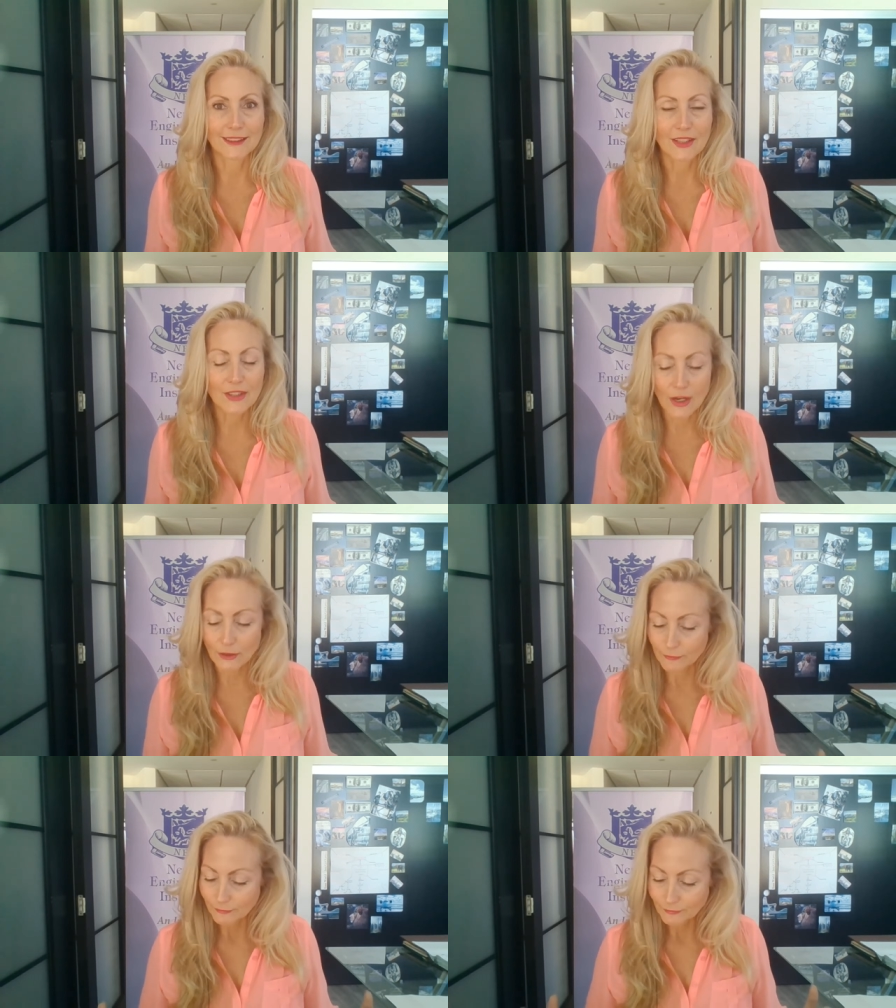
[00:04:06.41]

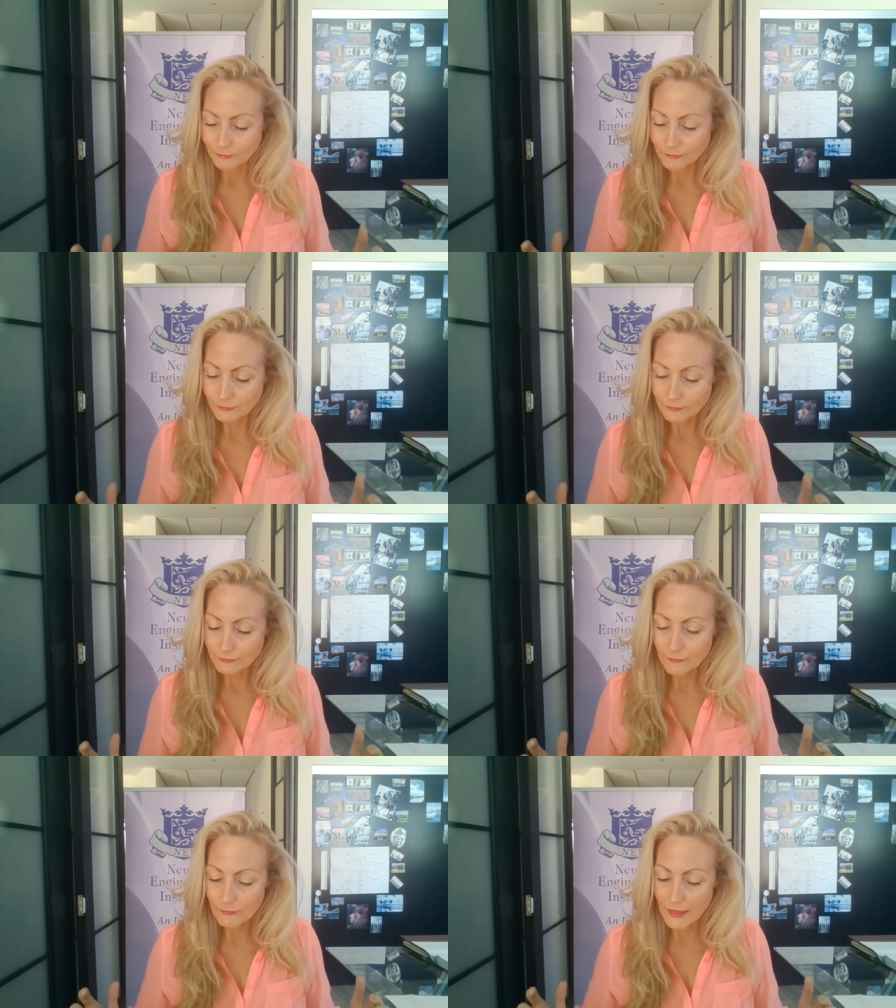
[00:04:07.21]
So
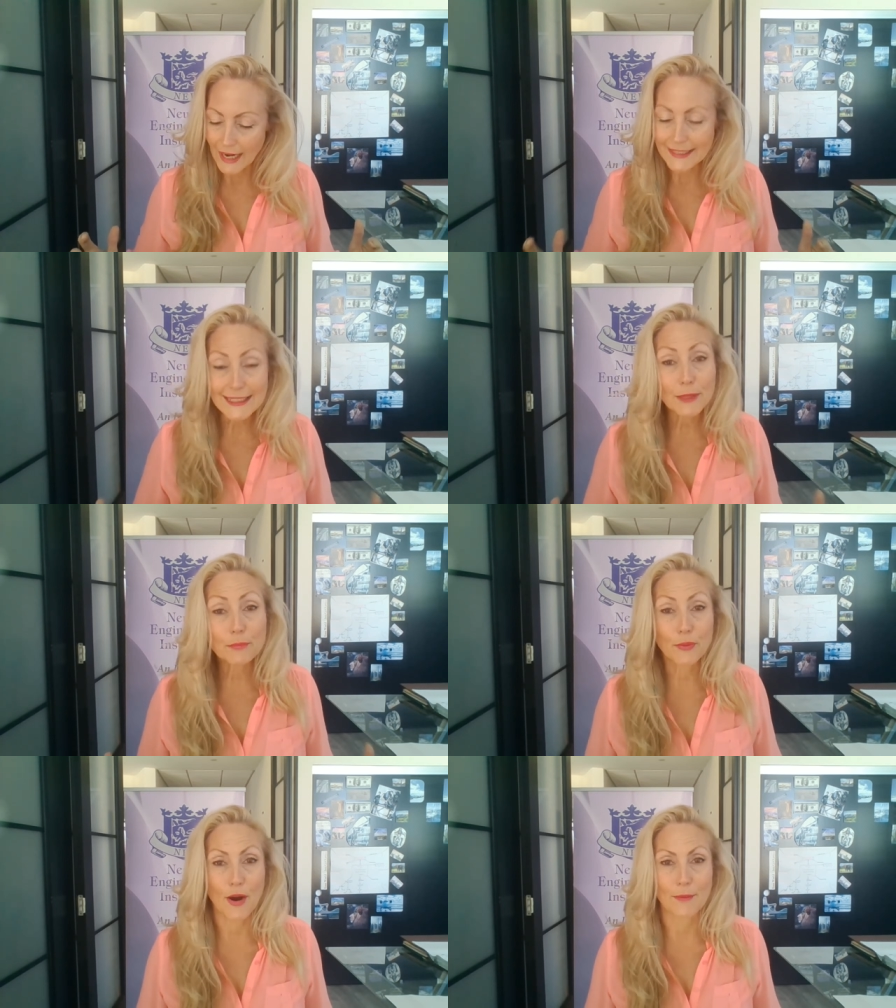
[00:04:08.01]
I did
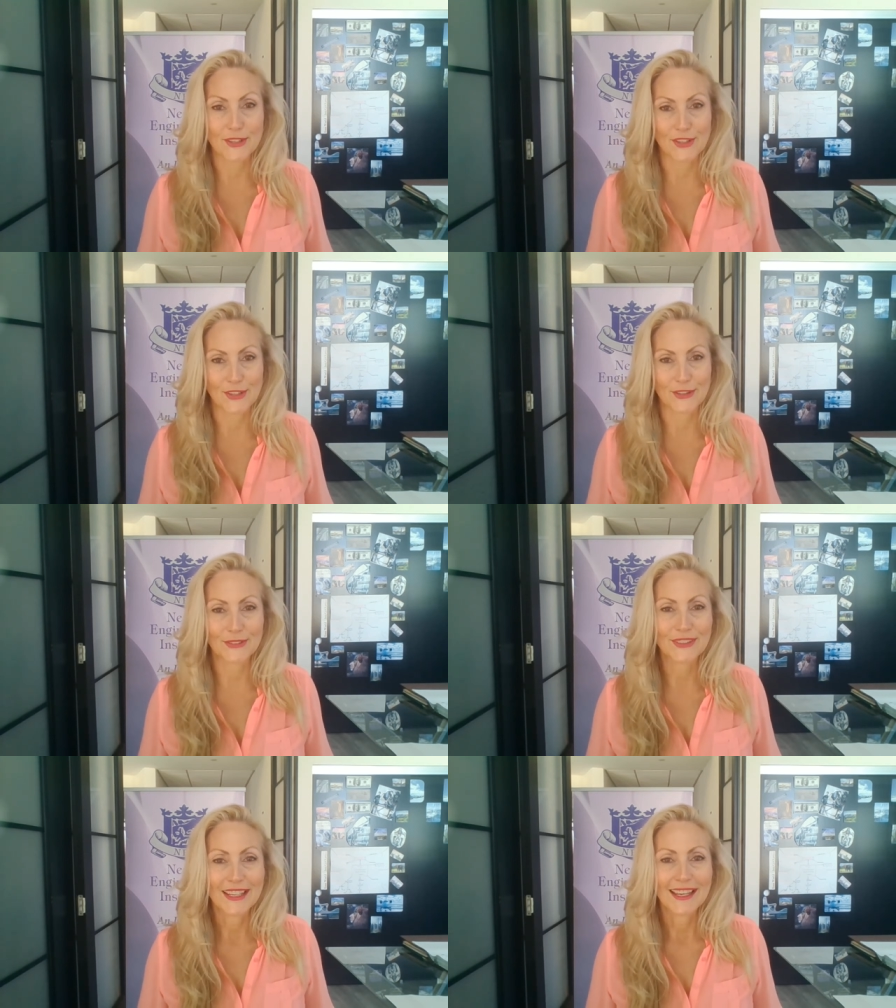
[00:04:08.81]
promise
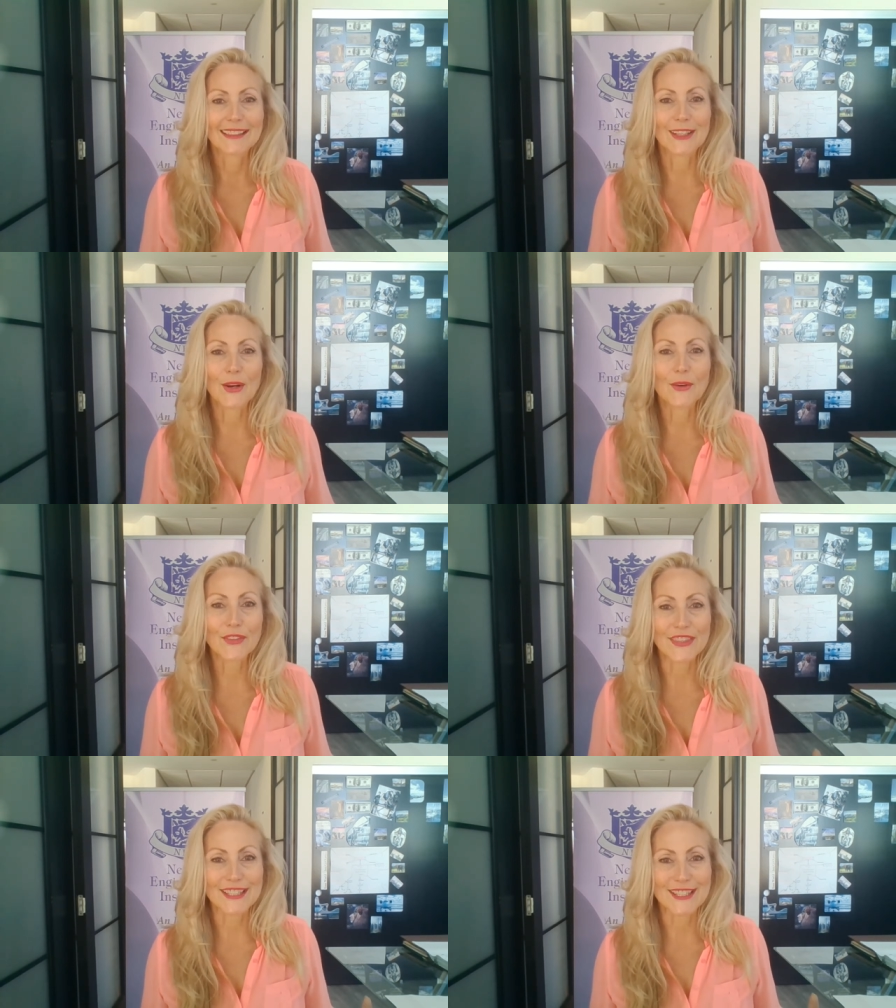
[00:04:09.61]
you that over
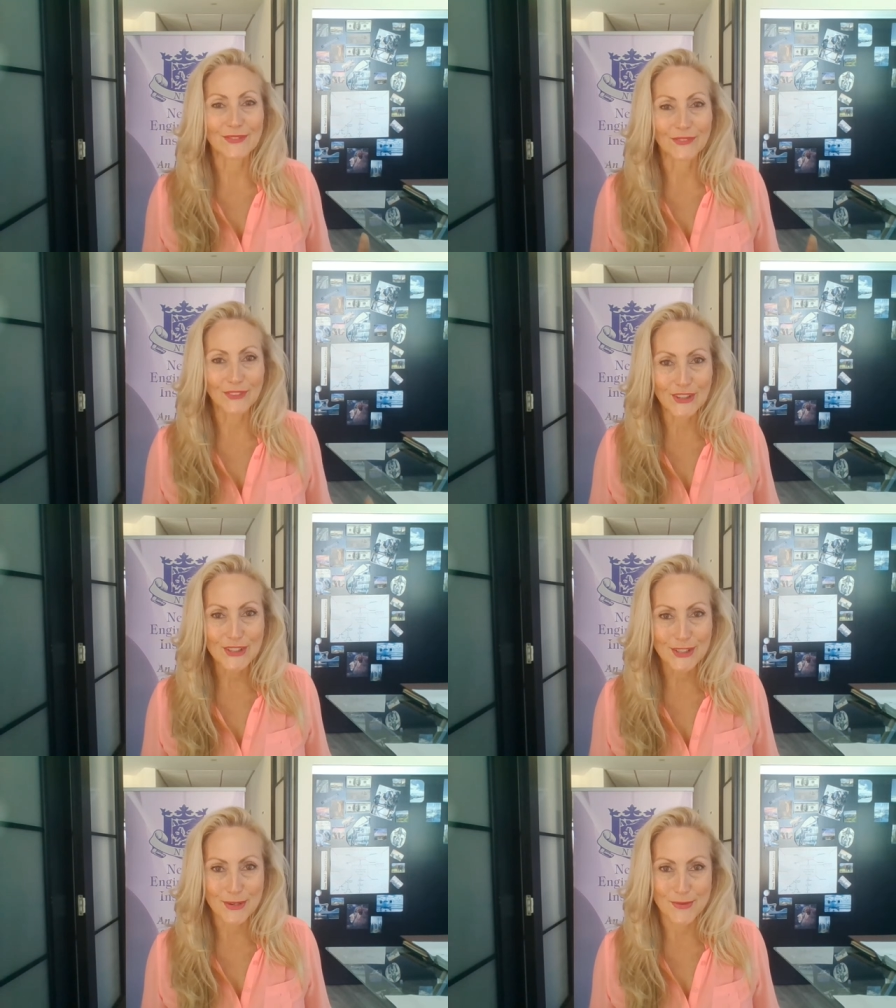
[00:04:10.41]
this
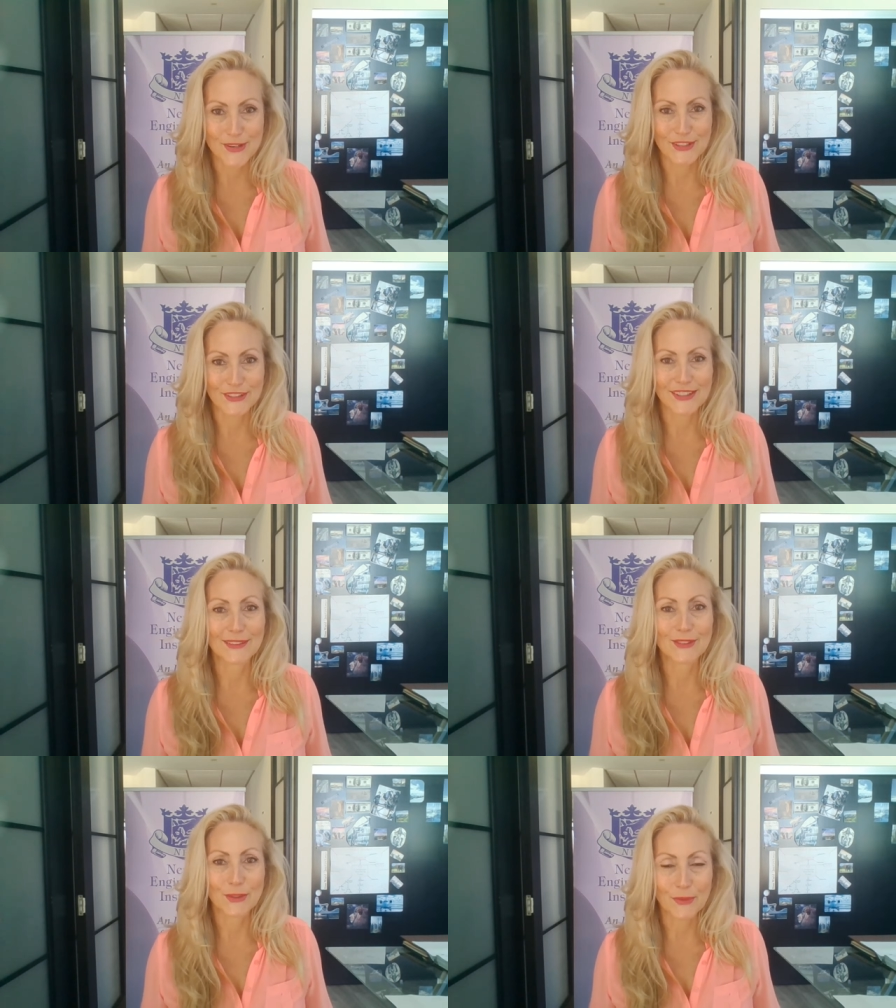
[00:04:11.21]
first quarter
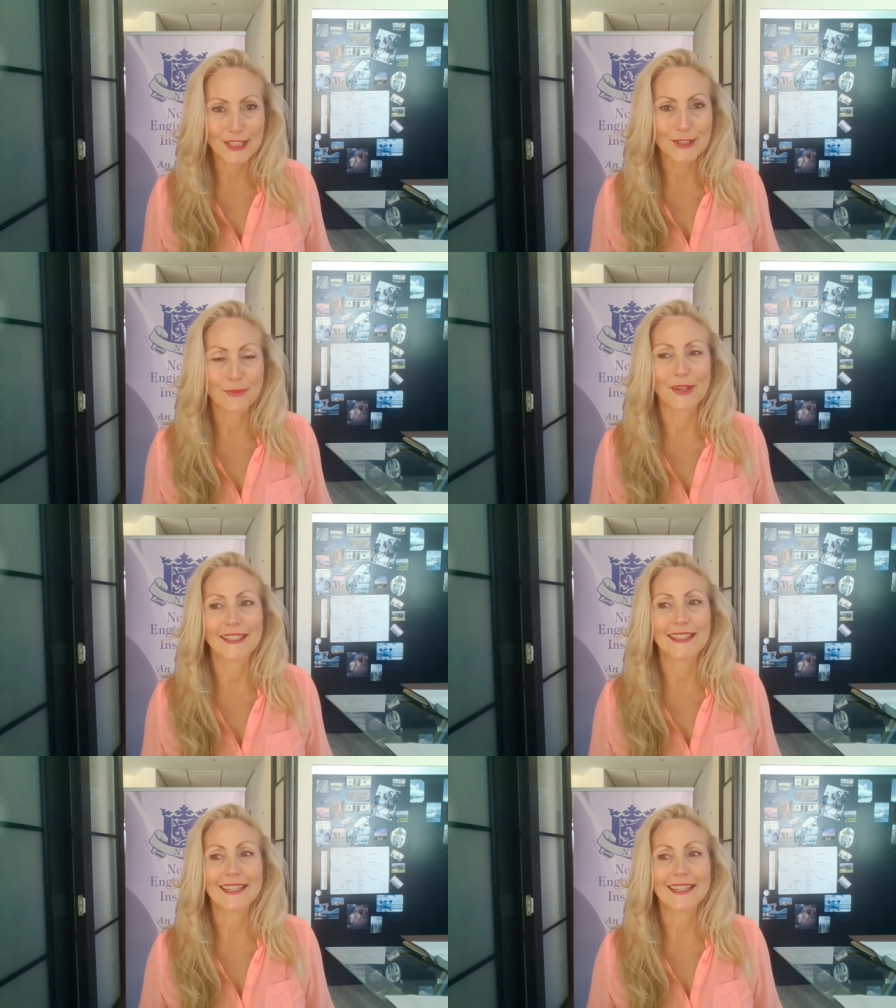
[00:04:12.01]
of 2020,